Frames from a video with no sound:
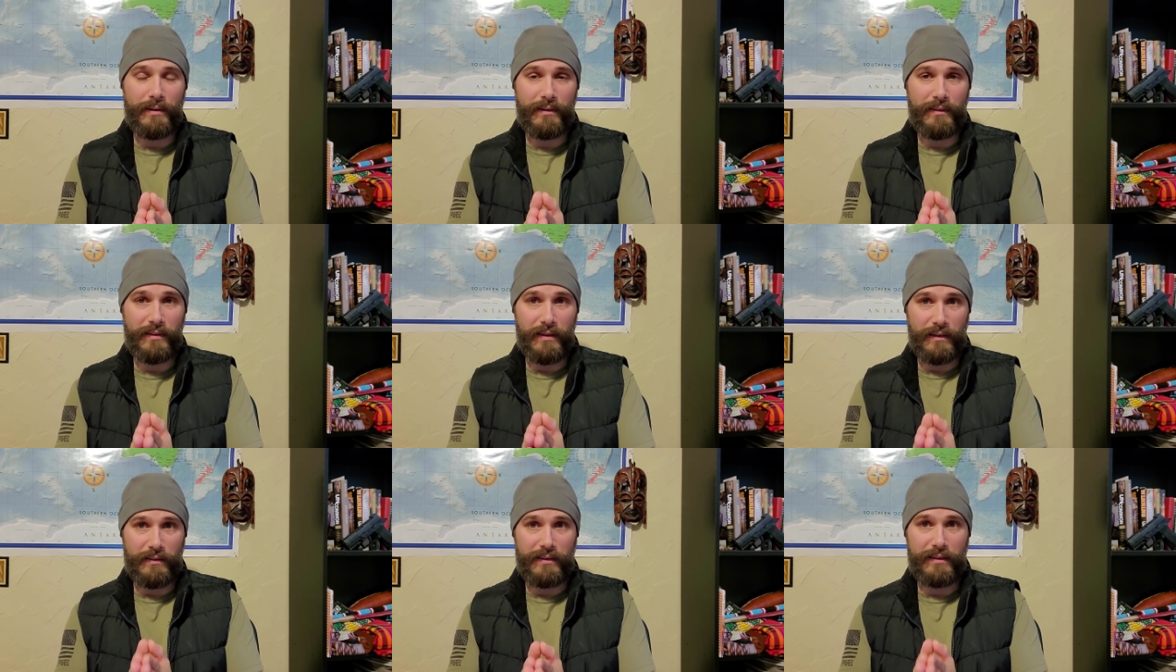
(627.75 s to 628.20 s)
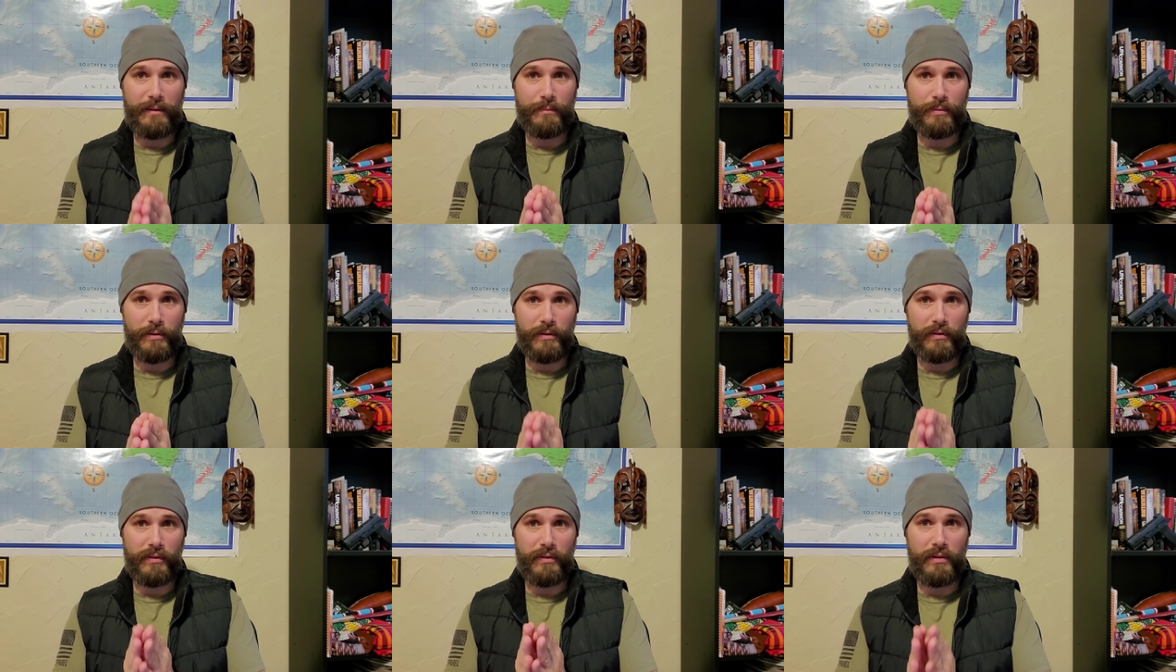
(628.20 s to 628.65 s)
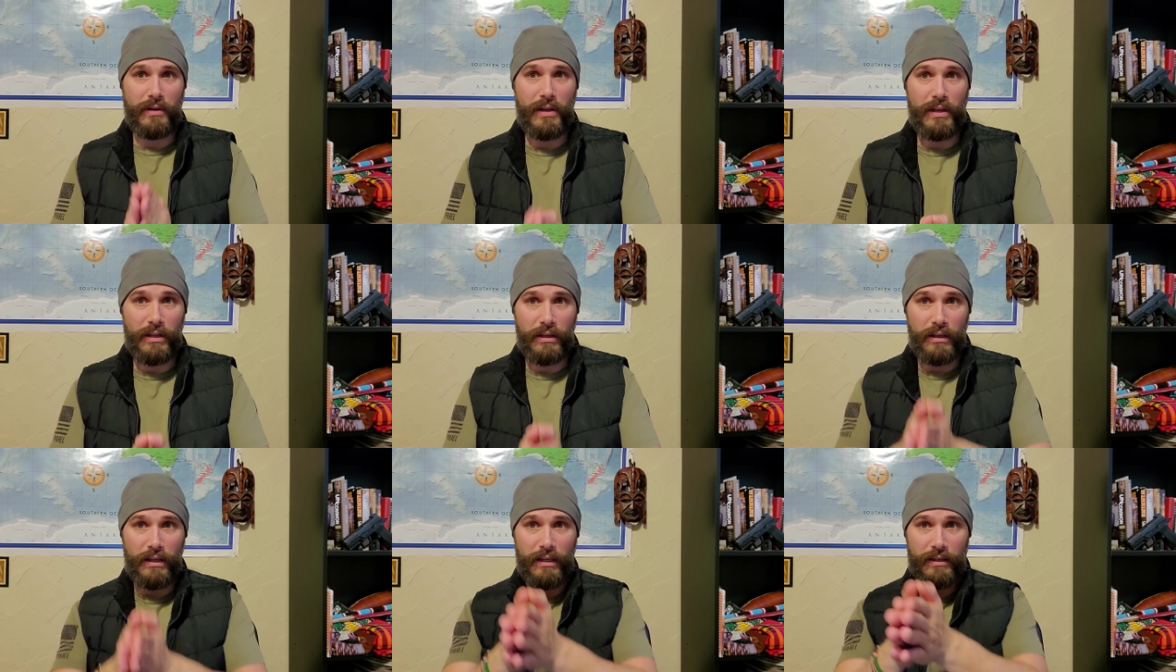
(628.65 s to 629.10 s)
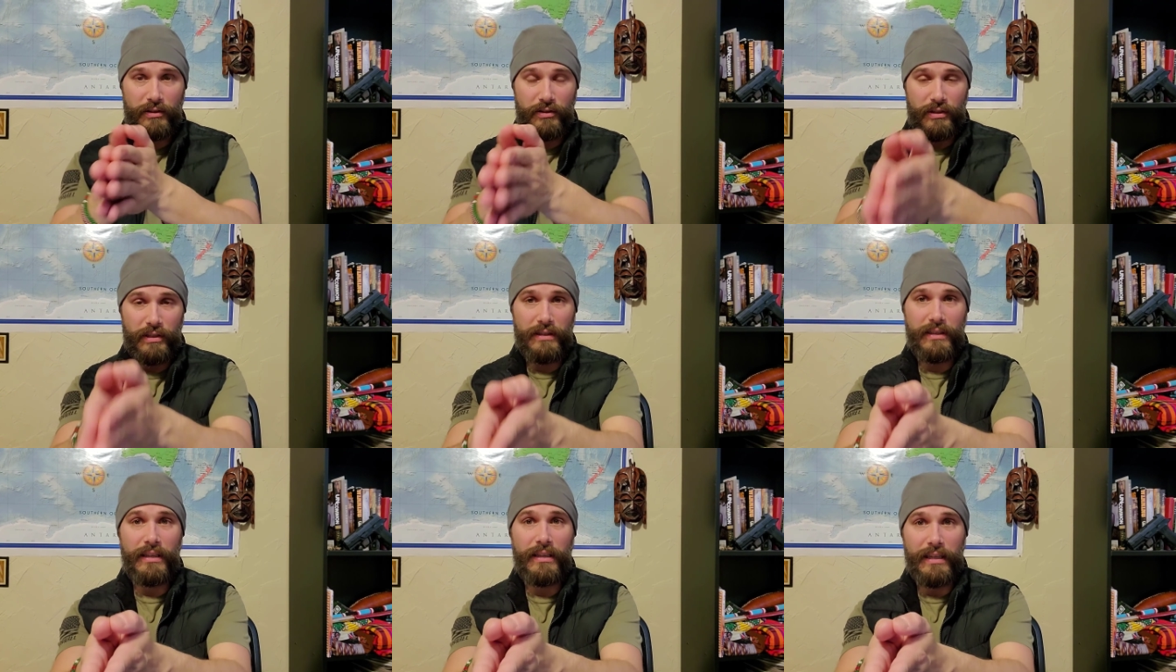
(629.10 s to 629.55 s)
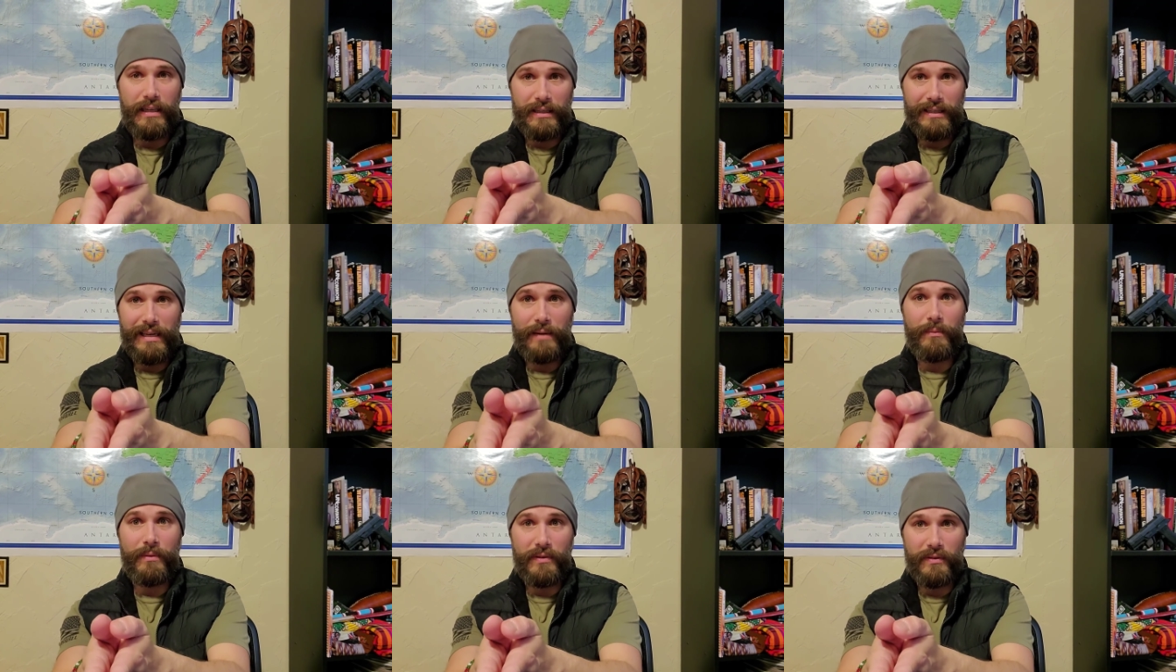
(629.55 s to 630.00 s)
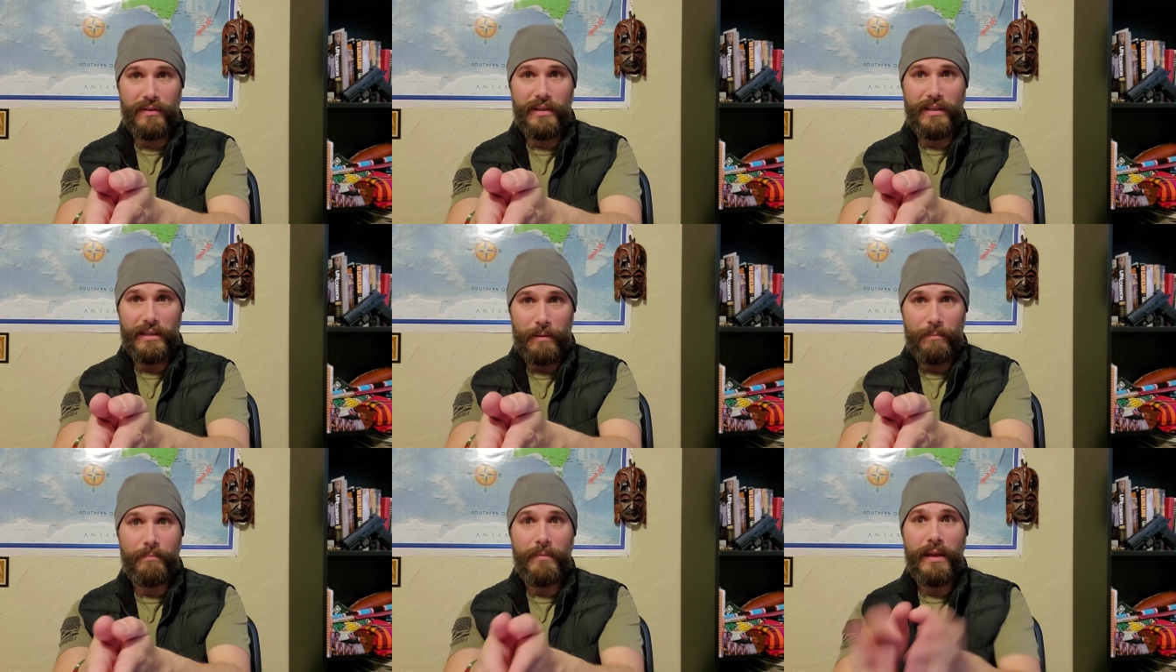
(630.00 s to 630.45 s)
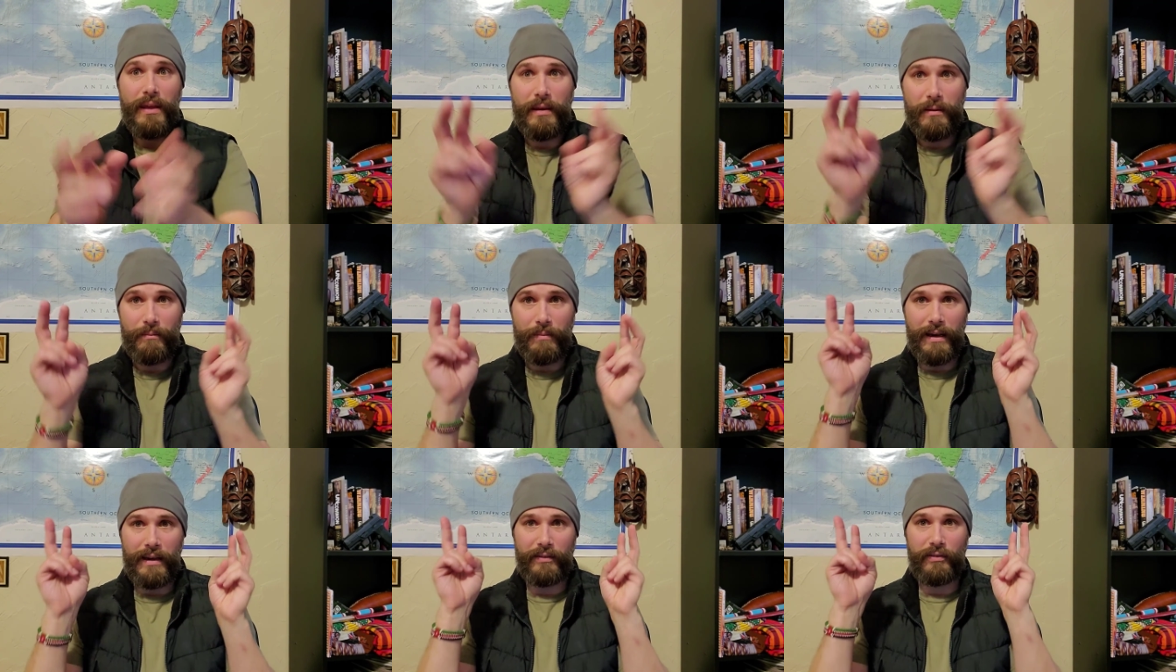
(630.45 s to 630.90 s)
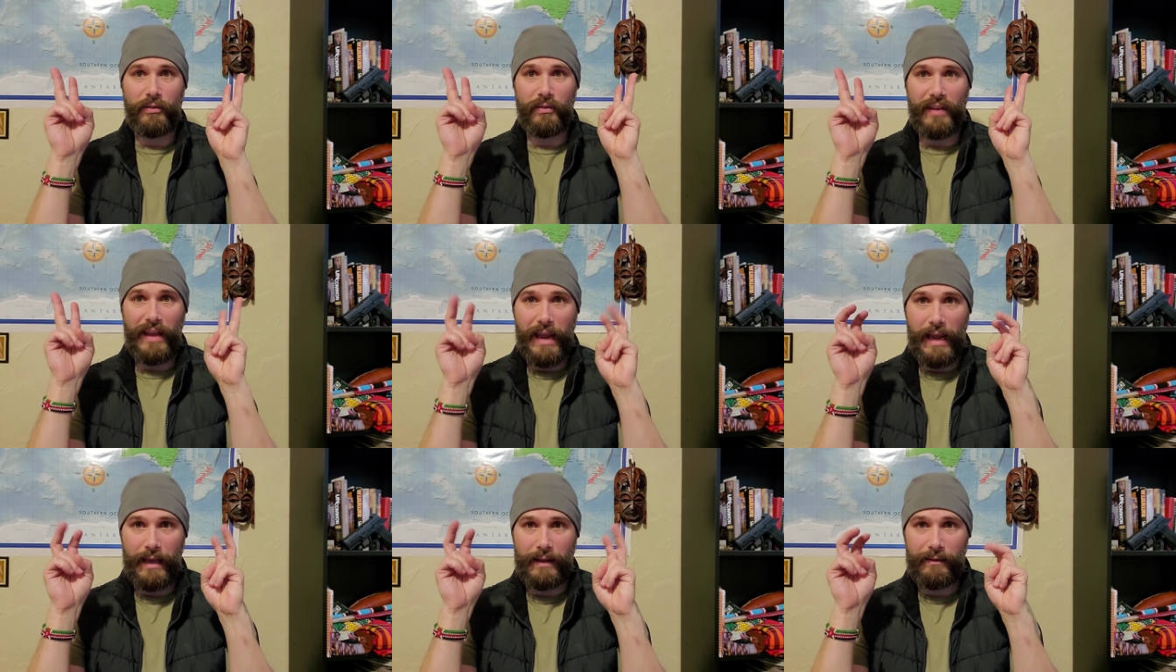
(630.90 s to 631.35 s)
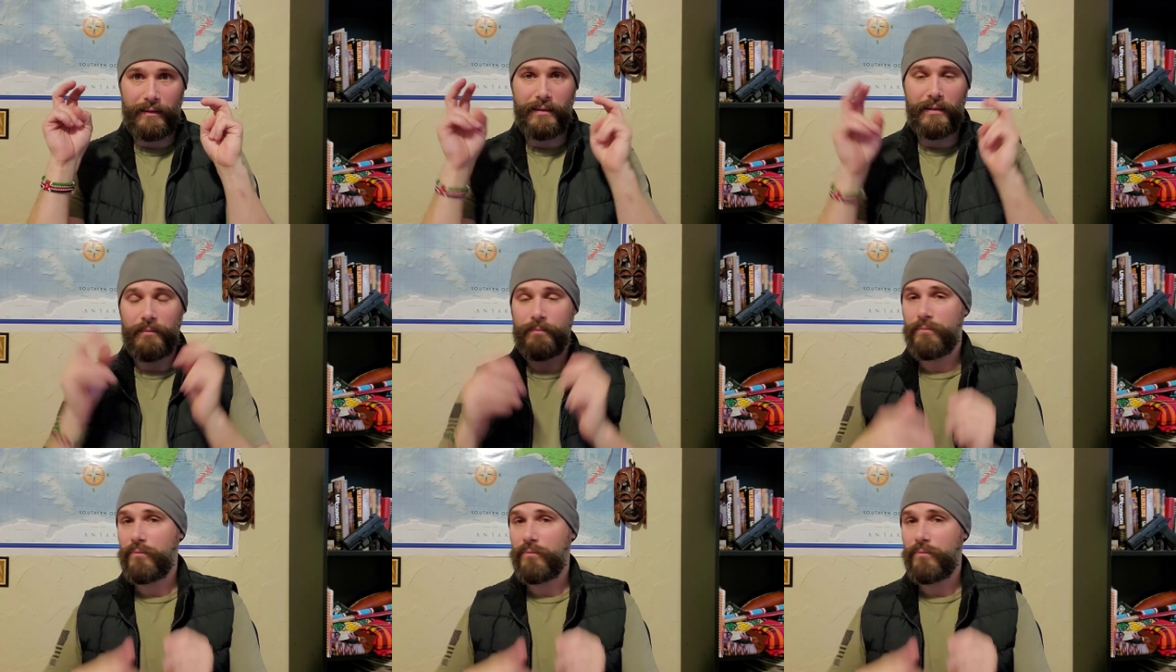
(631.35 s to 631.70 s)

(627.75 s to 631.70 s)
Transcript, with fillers: It sucks that the person lunged at the gun that was in the pastor's hands.